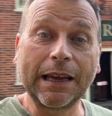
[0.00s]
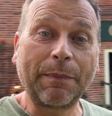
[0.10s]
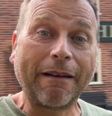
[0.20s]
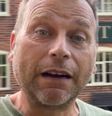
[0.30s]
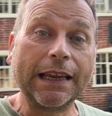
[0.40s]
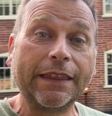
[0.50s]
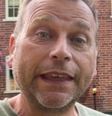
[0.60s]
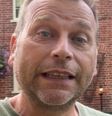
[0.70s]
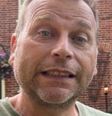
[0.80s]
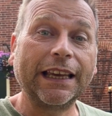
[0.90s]
apparently
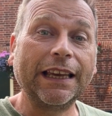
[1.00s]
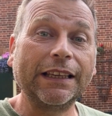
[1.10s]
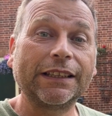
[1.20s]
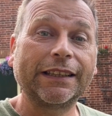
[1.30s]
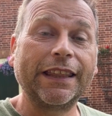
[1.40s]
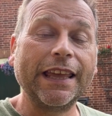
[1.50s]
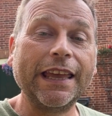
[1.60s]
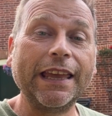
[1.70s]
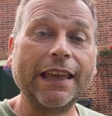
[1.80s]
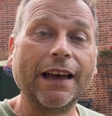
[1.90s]
this is
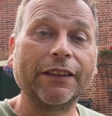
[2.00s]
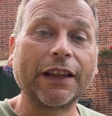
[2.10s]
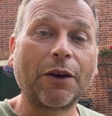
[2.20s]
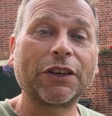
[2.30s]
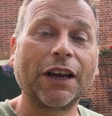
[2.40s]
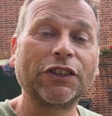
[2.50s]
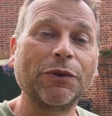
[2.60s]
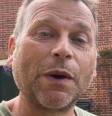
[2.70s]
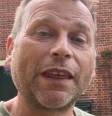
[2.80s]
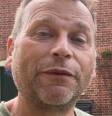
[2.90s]
the
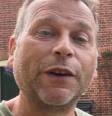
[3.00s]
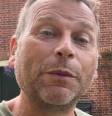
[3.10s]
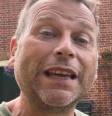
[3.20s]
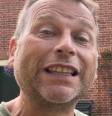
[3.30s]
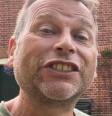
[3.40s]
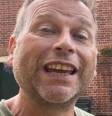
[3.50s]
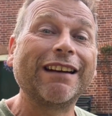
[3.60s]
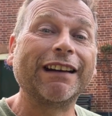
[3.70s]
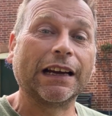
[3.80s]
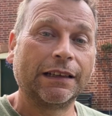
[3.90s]
location where they filmed the
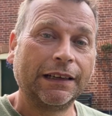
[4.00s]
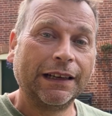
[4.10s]
interior